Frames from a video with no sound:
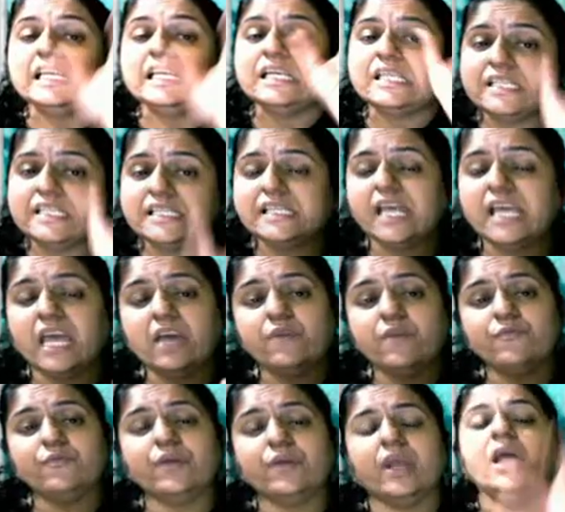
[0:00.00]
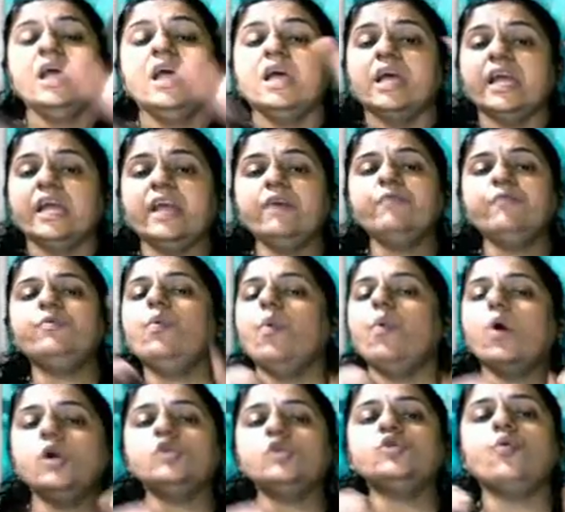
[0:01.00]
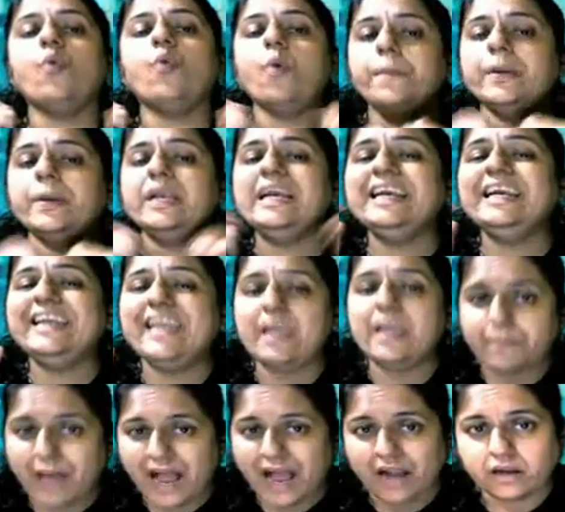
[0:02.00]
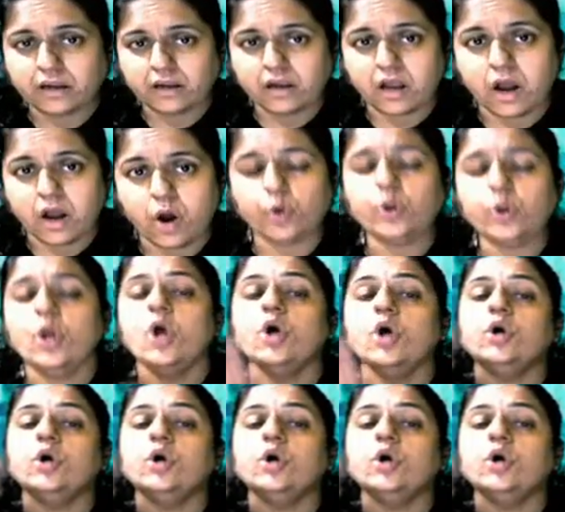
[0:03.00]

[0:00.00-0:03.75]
Same way, if you want to open a demat account